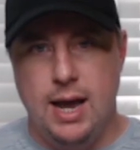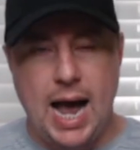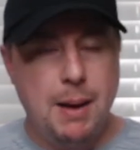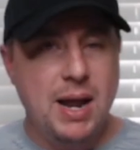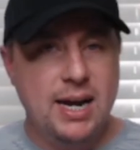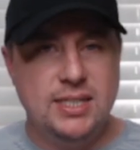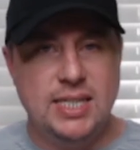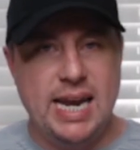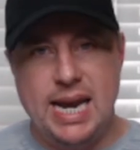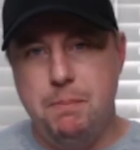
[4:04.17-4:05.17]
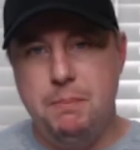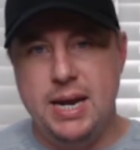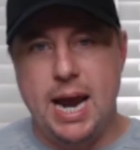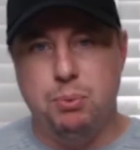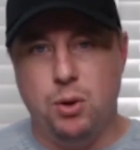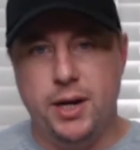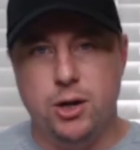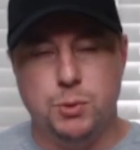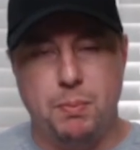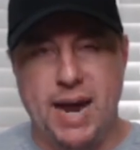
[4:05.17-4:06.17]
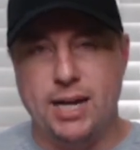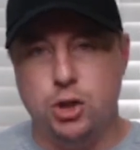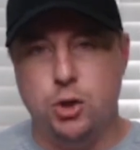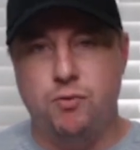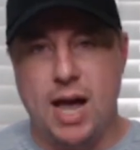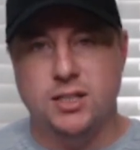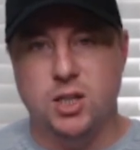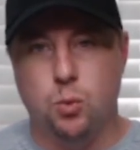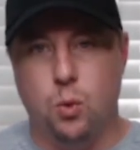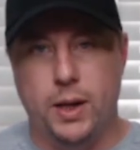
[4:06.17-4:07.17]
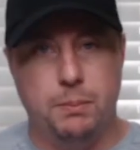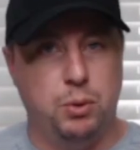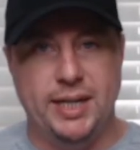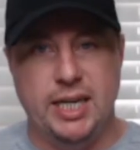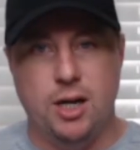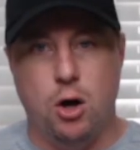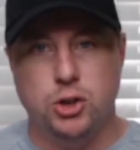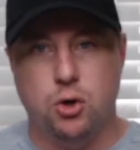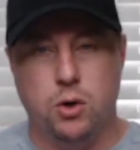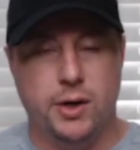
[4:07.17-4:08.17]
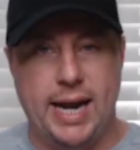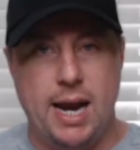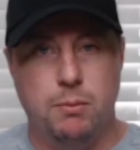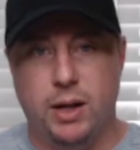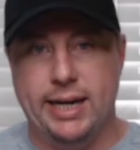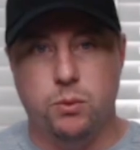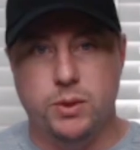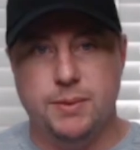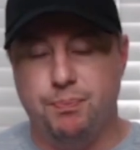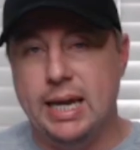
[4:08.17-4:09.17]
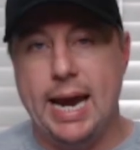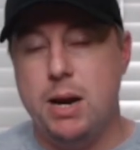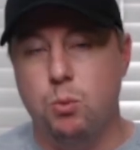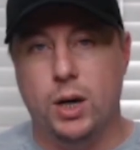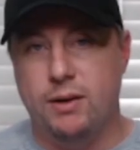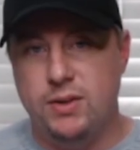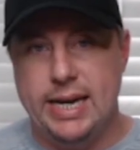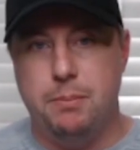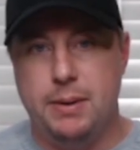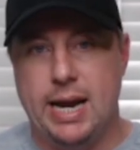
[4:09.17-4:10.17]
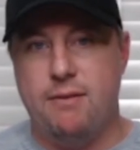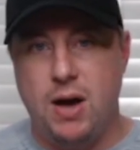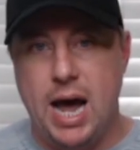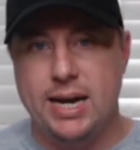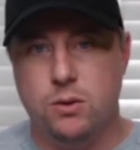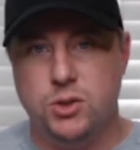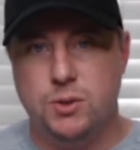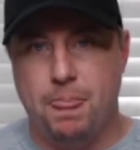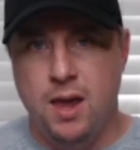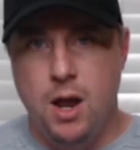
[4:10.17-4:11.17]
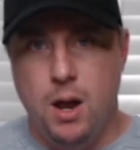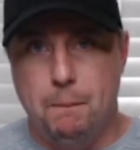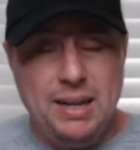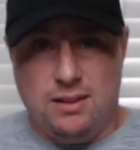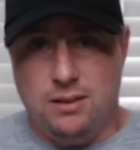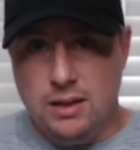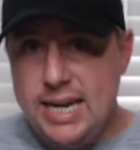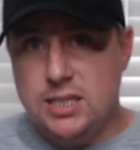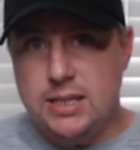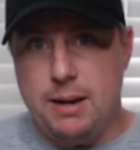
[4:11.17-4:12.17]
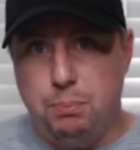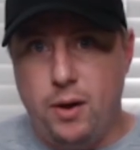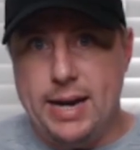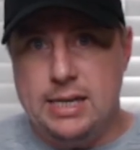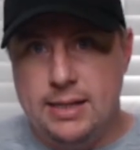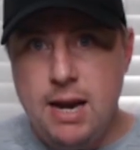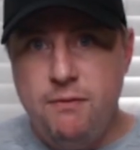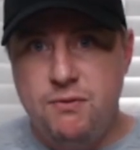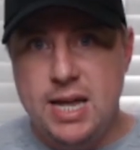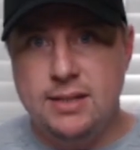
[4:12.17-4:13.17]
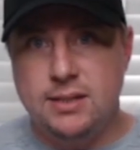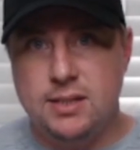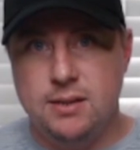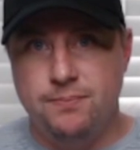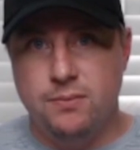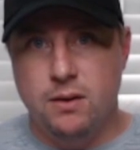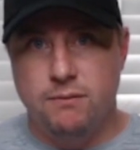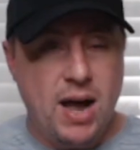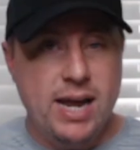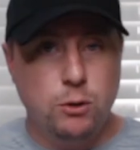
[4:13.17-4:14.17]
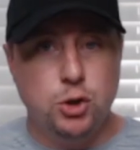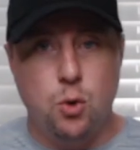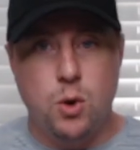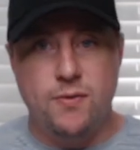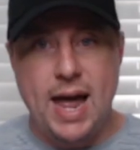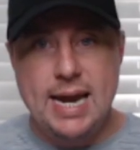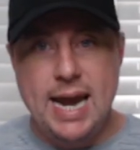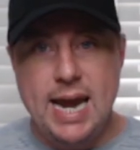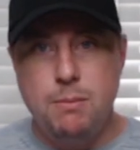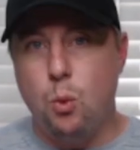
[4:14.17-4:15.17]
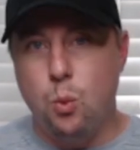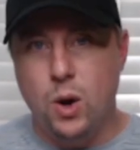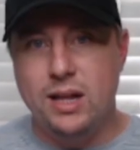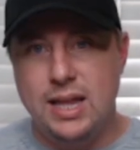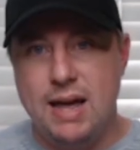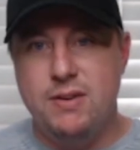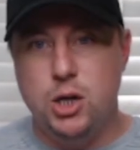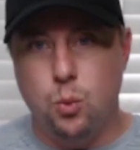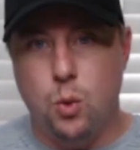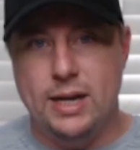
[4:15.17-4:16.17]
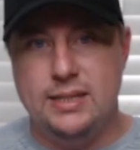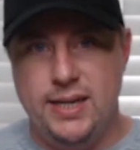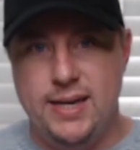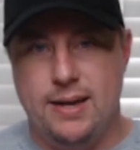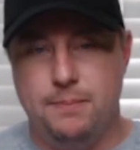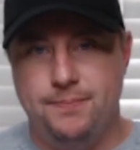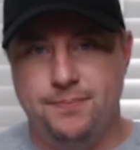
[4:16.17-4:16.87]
I'm not going to say NBA players back in 2001 played the All-Star game like it was game one of the NBA Finals, but at least they played defense. Final score of that game, 111-110.